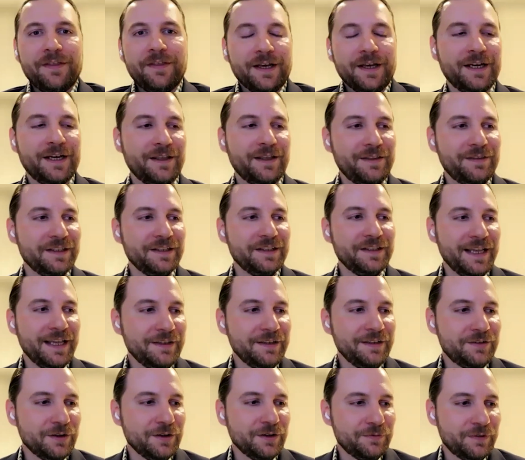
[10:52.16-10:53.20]
the
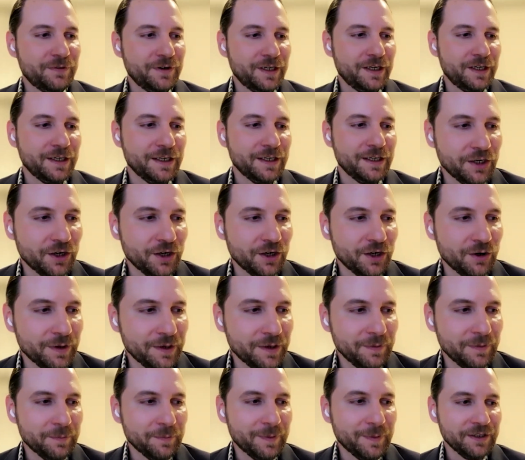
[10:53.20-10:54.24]
days of,
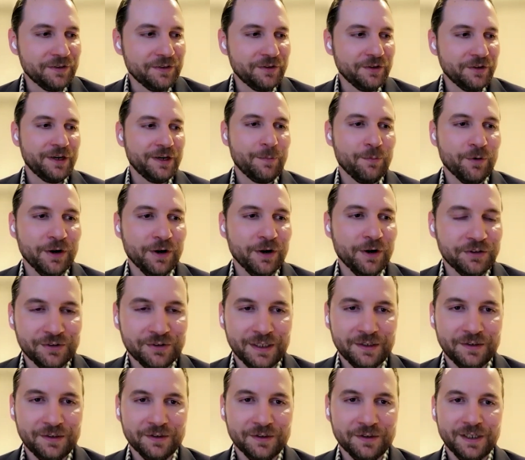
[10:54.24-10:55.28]
in my security operations
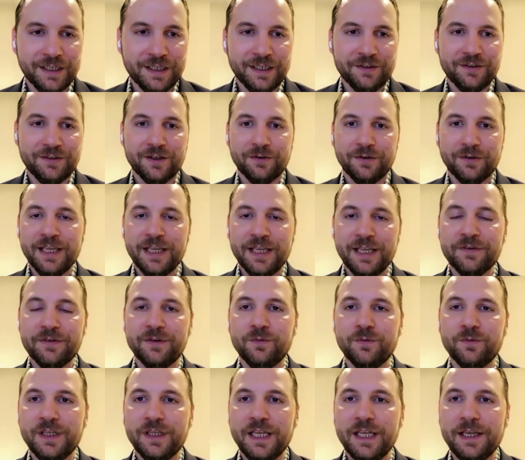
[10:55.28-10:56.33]
center days, you know,
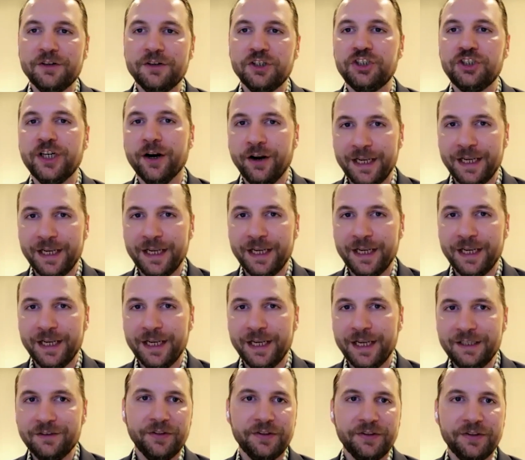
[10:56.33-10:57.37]
even sharing
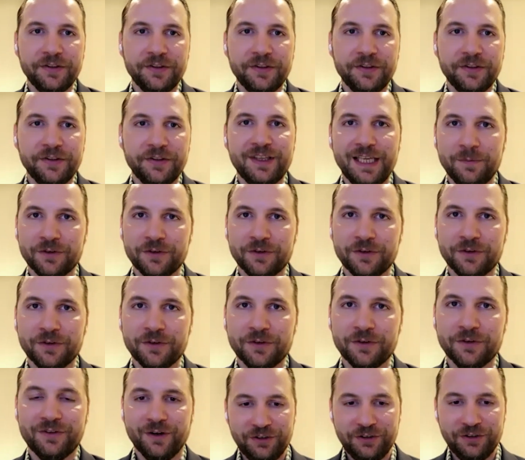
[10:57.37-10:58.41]
internal to the team, there's,
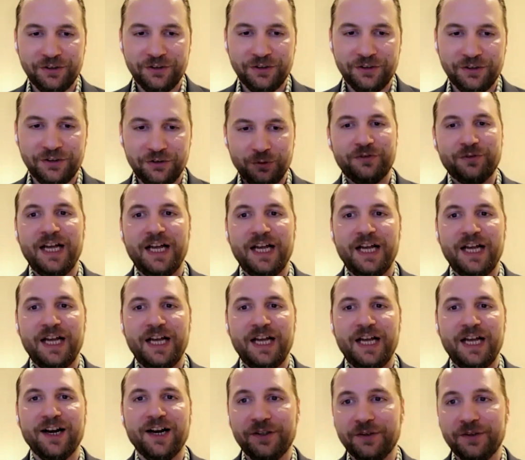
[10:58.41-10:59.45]
you know, things you would sort of
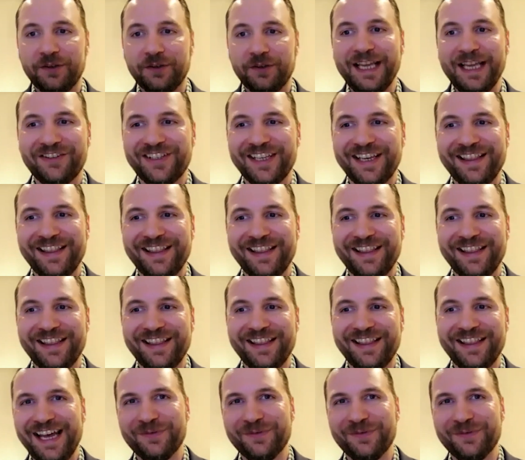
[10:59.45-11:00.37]
block off and then, we can't say